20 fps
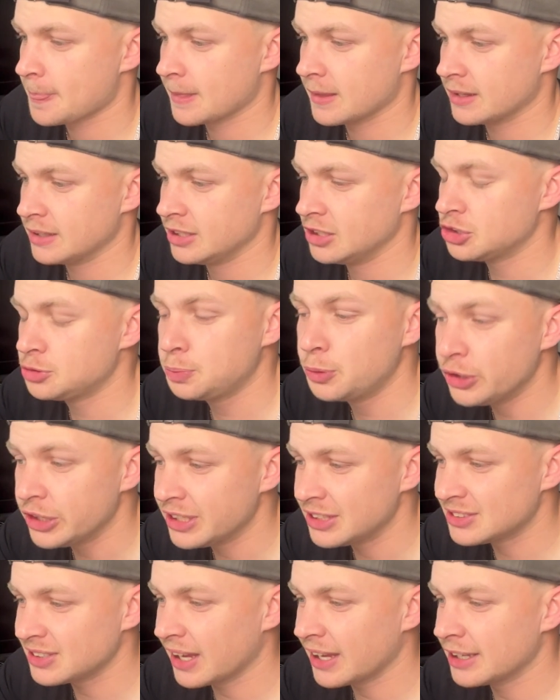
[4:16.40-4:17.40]
he's putting
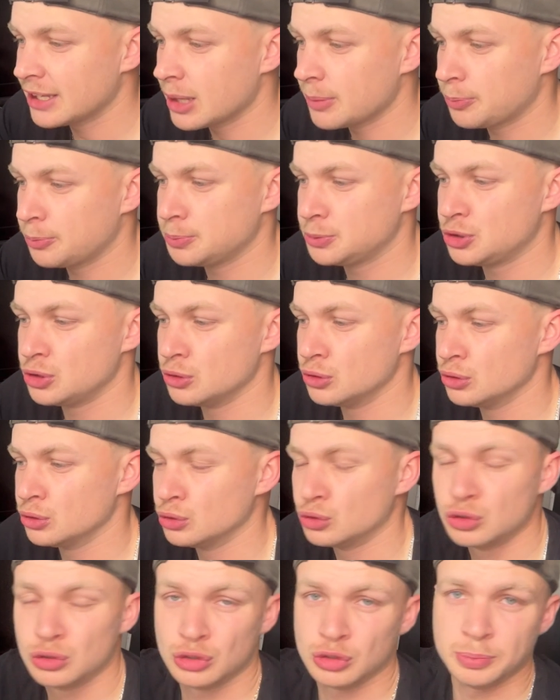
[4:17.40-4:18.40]
his hand up
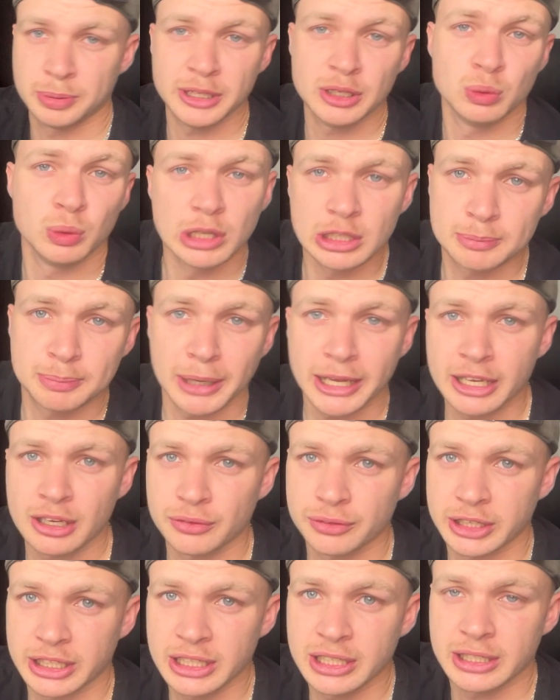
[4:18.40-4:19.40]
to be World Player
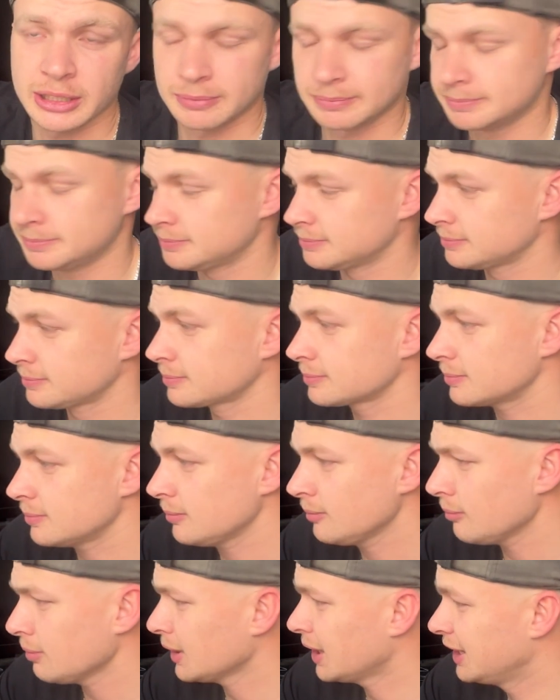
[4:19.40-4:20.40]
of the Year.
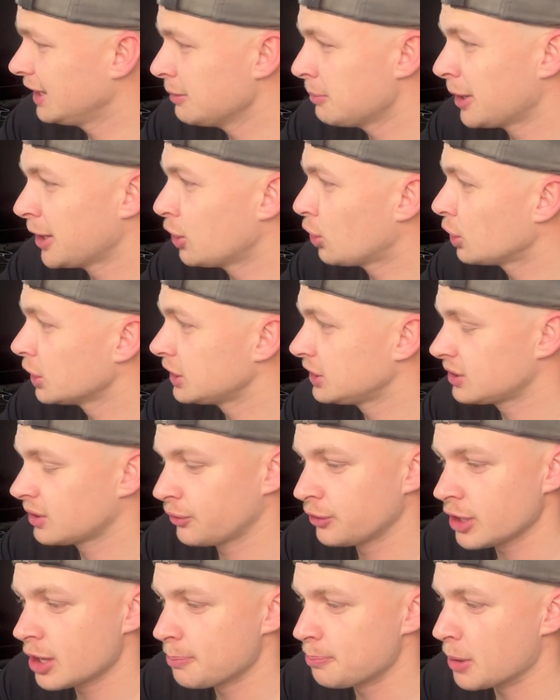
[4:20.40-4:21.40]
Him and Adi
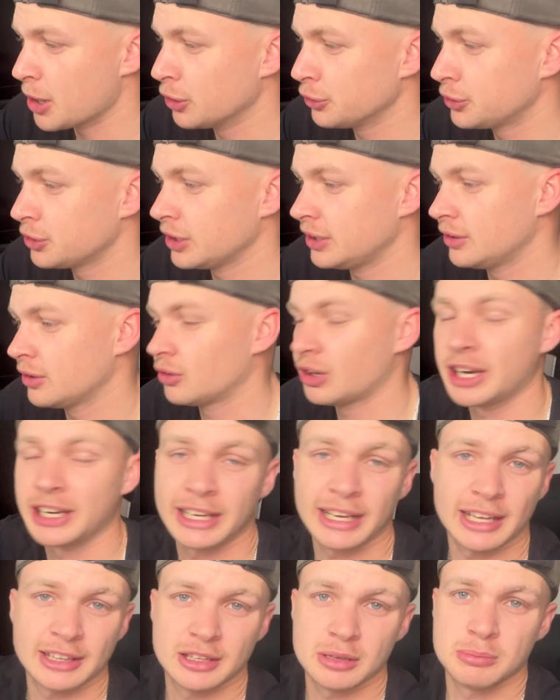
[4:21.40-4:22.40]
Savia both in the
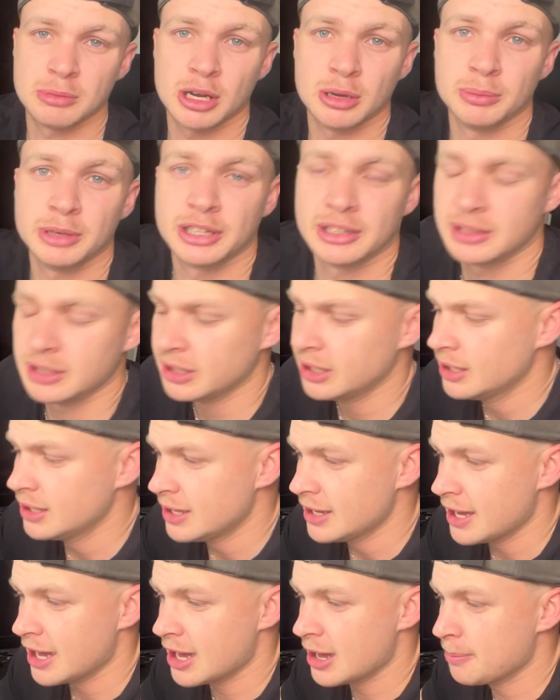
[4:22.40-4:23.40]
running at the moment.
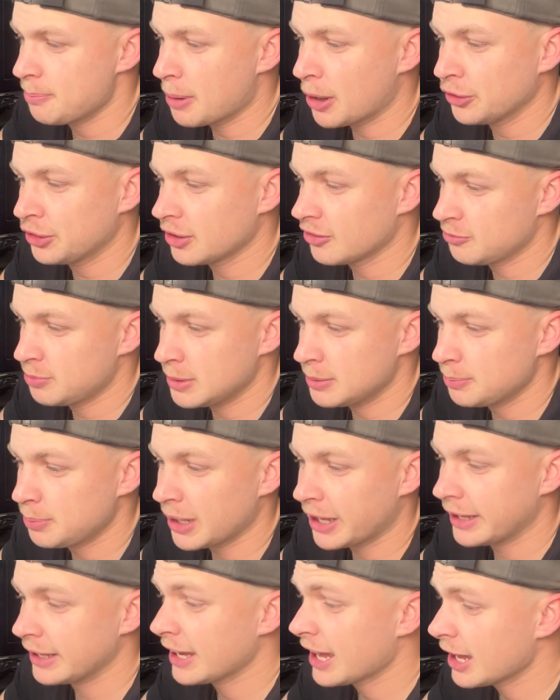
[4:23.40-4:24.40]
Both have been
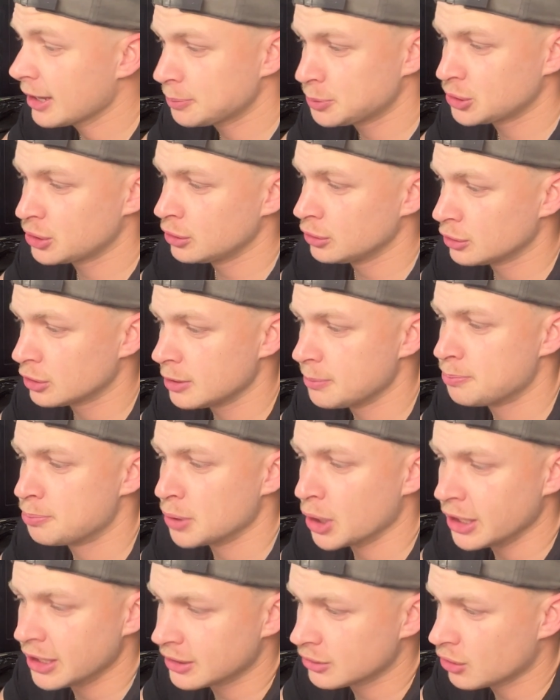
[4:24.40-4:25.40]
playing absolutely
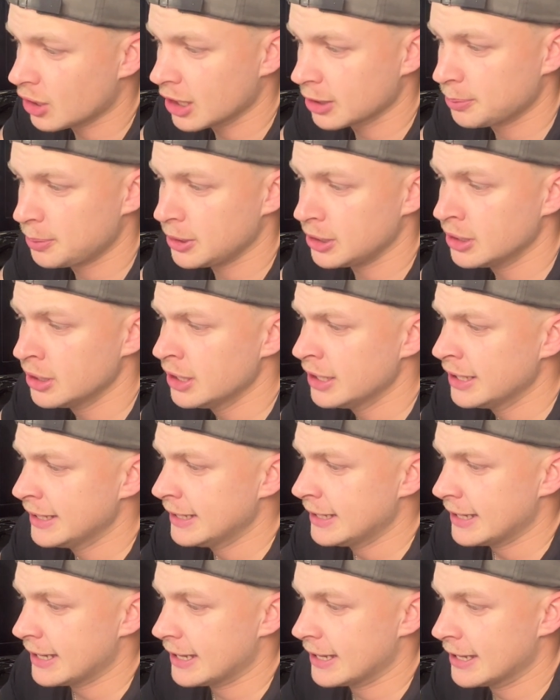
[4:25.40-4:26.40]
brilliant rugby.
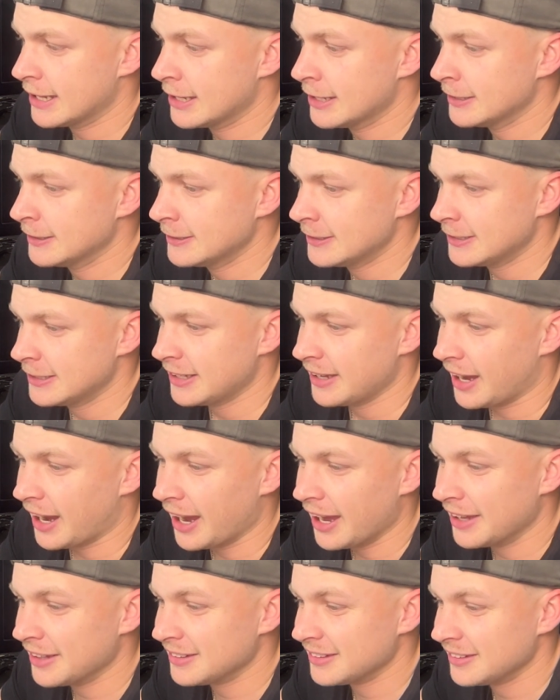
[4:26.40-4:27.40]

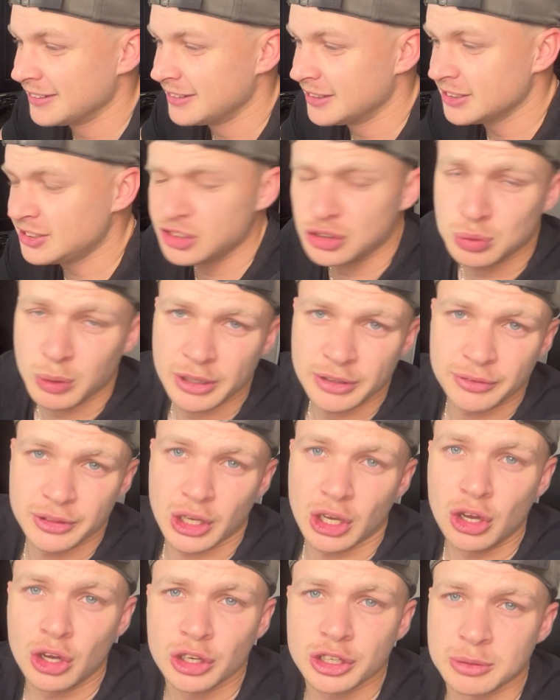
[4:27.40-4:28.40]
And this is one of the
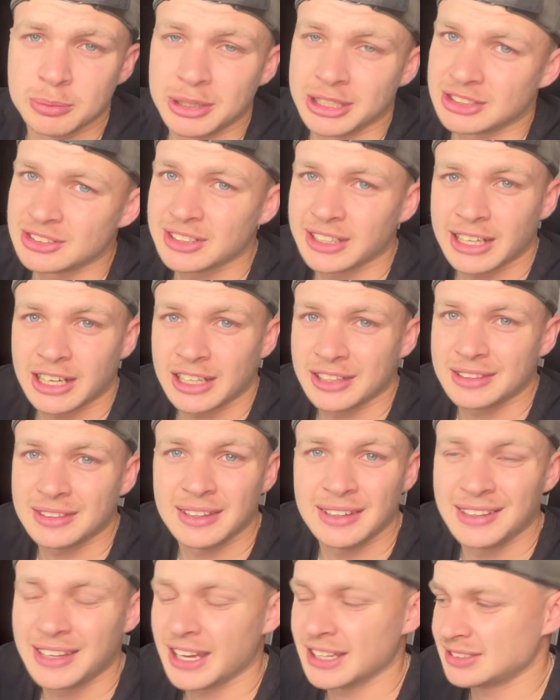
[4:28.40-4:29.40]
arguments that I
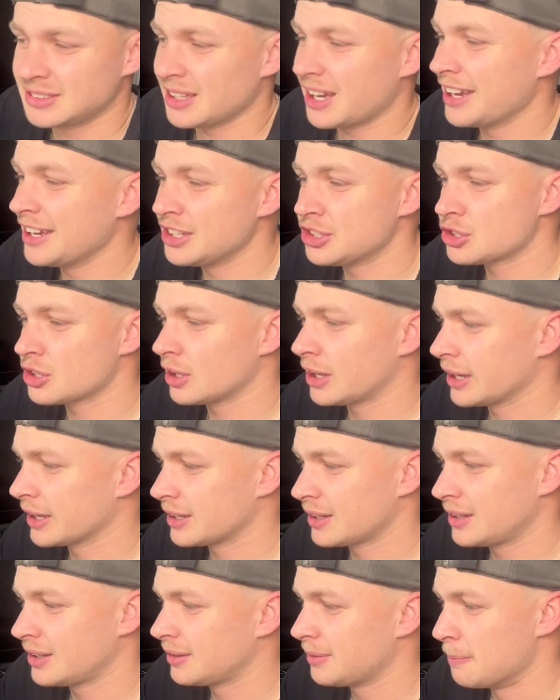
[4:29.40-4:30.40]
think has aged
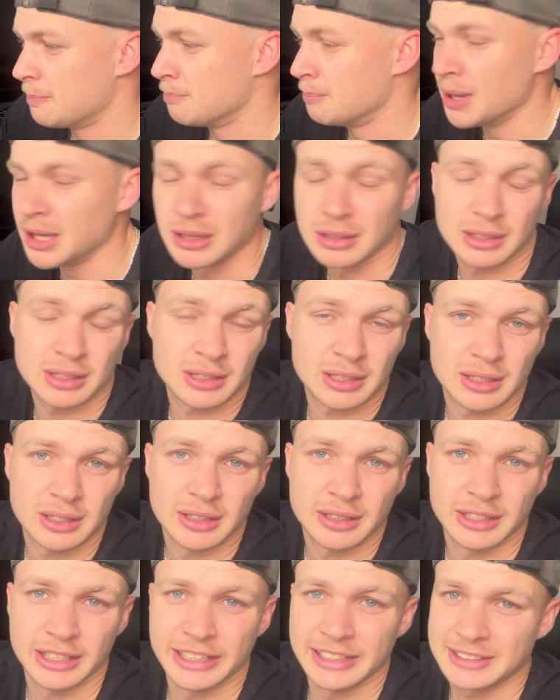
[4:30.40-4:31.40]
like milk.
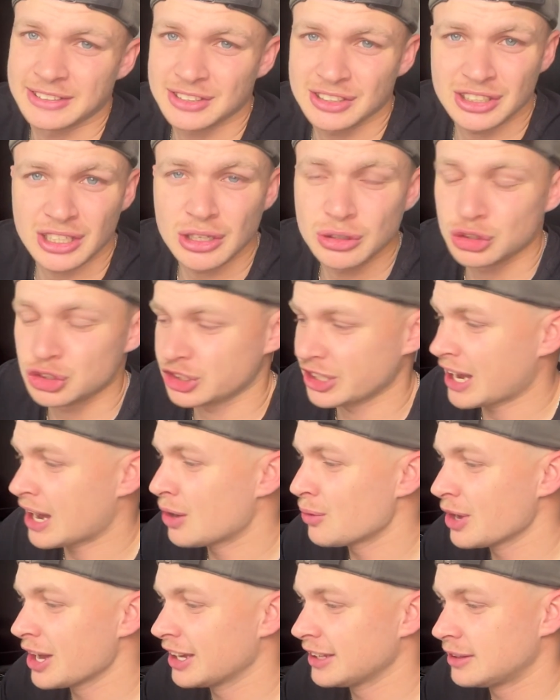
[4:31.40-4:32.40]
It's so
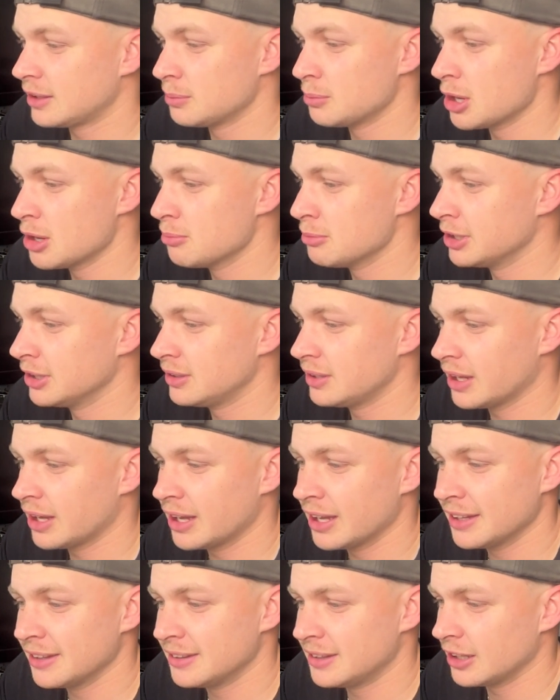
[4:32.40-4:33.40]
sour at the moment.
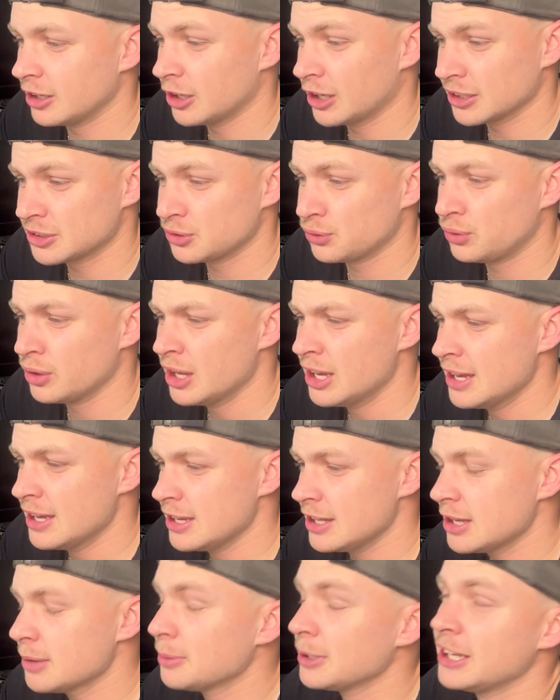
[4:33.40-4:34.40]
The likes of
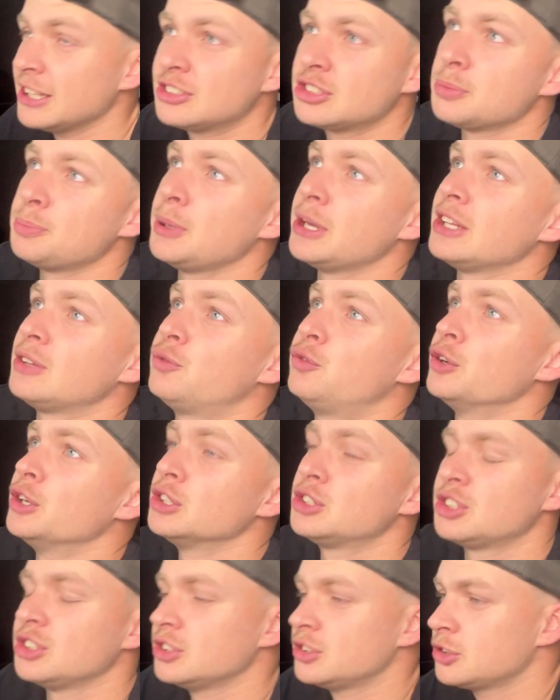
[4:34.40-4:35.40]
Eben Etzebeth
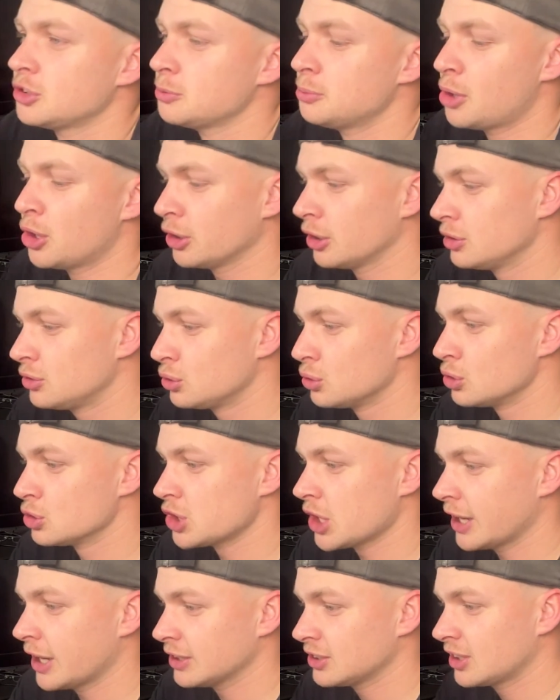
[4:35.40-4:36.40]
versus Mario
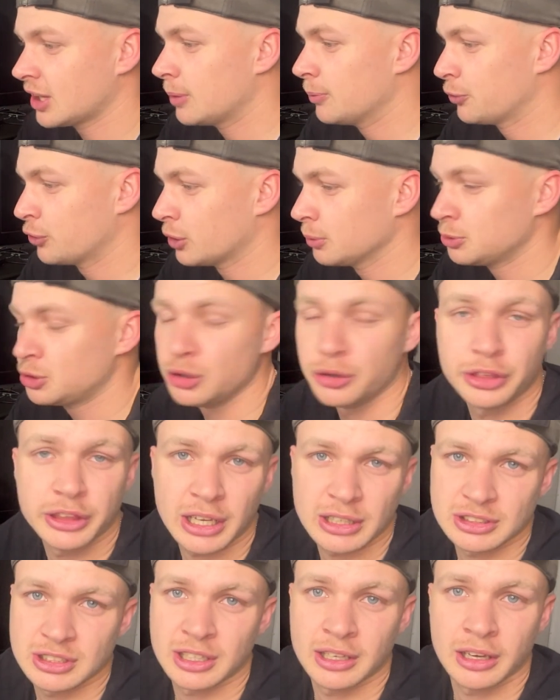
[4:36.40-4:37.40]
Toja has come from
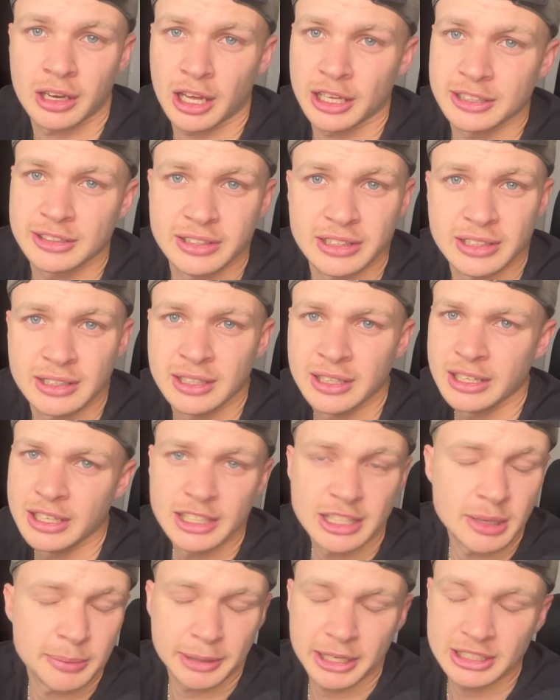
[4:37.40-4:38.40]
2019.
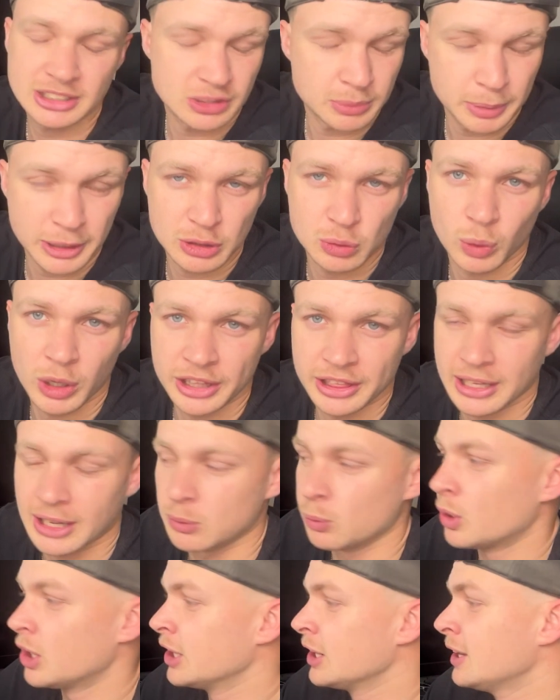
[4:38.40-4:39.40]
Eben Etzebeth won that
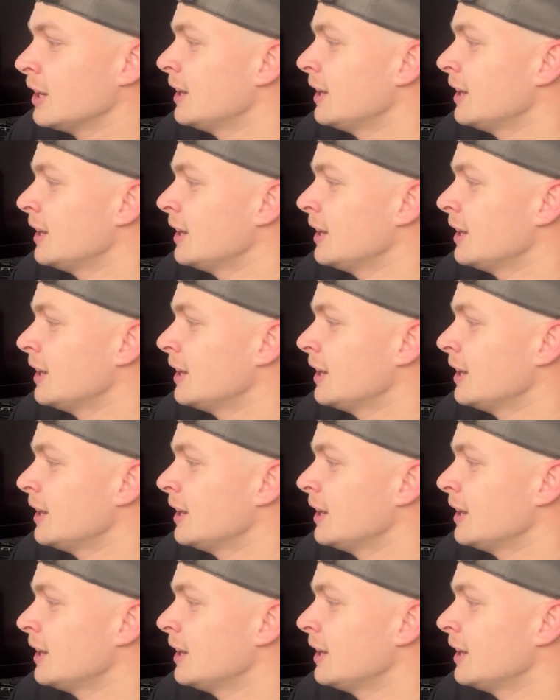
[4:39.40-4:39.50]
one.